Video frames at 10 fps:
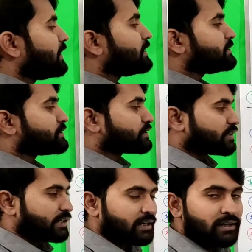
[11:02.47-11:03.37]
a
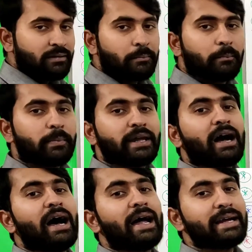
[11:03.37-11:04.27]
screen
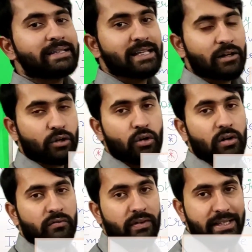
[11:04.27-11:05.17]
behind the
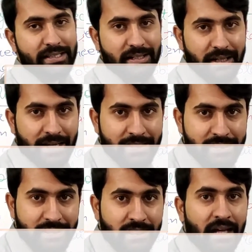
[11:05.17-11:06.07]
convex
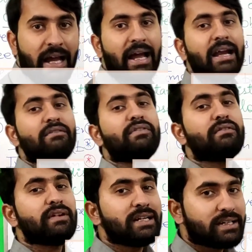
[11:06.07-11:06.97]
lens and we
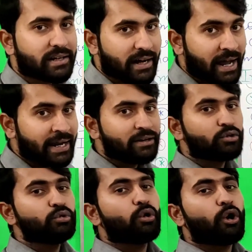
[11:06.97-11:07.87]
will try
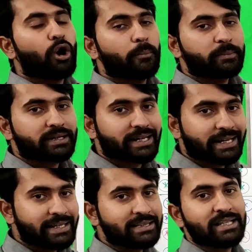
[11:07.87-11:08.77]
to
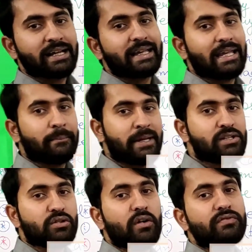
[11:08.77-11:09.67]
obtain the
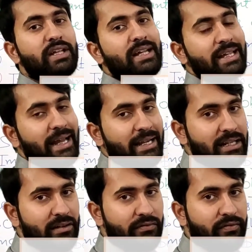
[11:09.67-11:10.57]
image of the
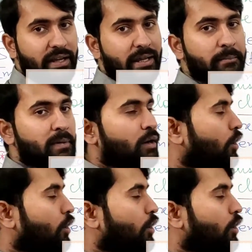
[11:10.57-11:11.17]
candle flame